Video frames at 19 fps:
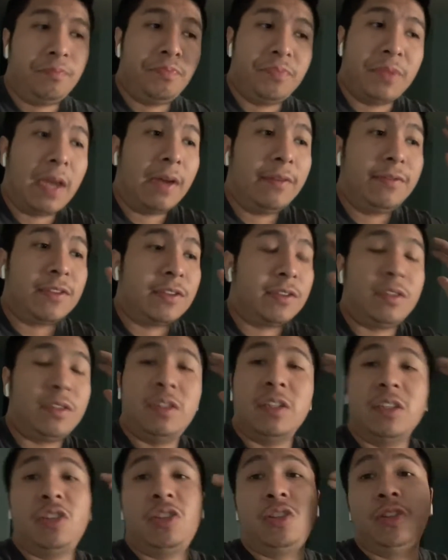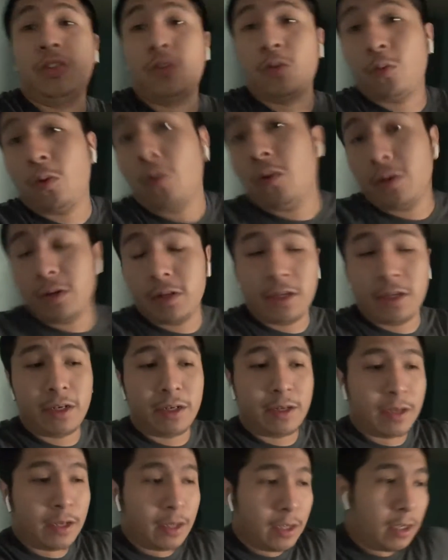they've just
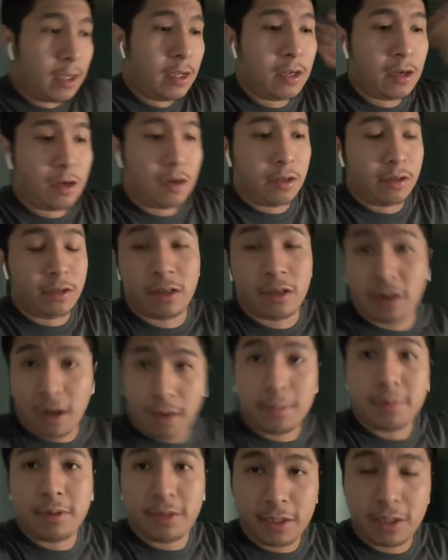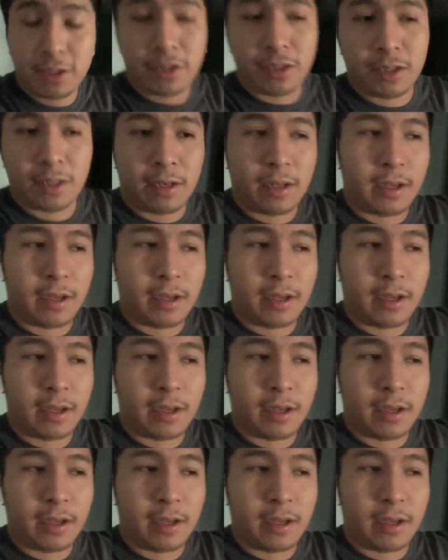destroyed the competition.